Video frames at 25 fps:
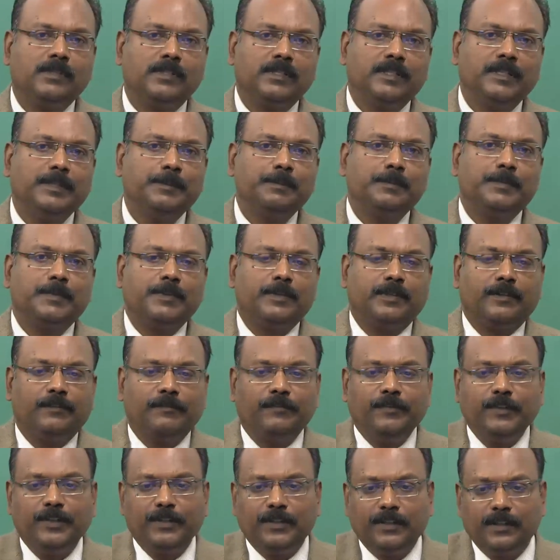sleep
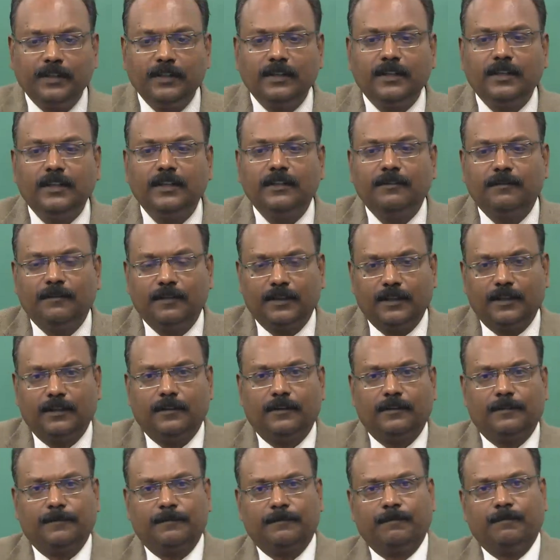sufficiently well
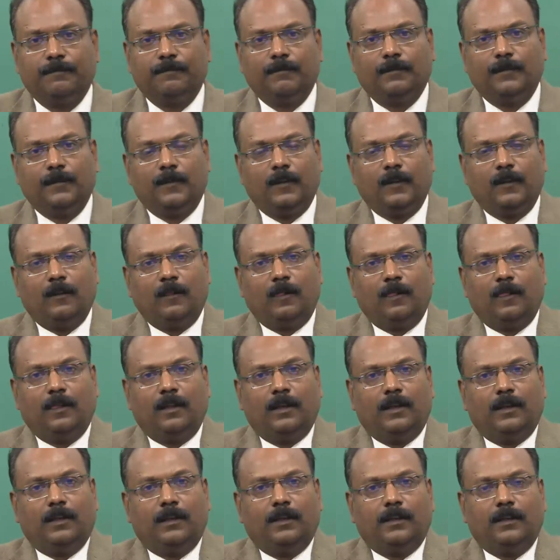
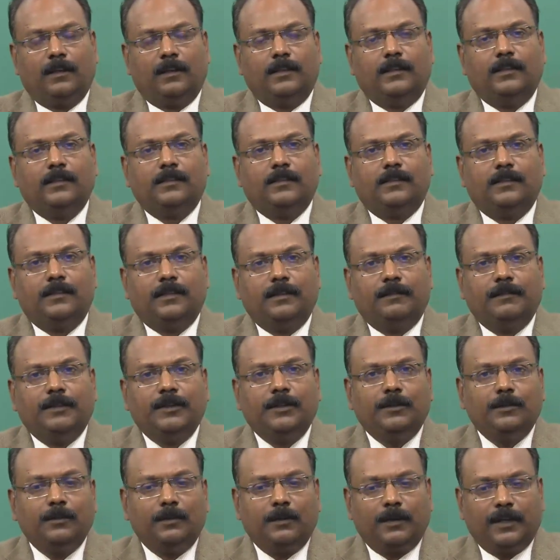that is
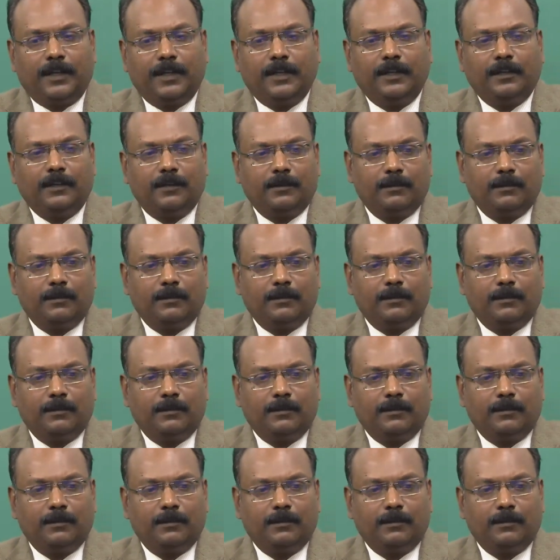7 to 9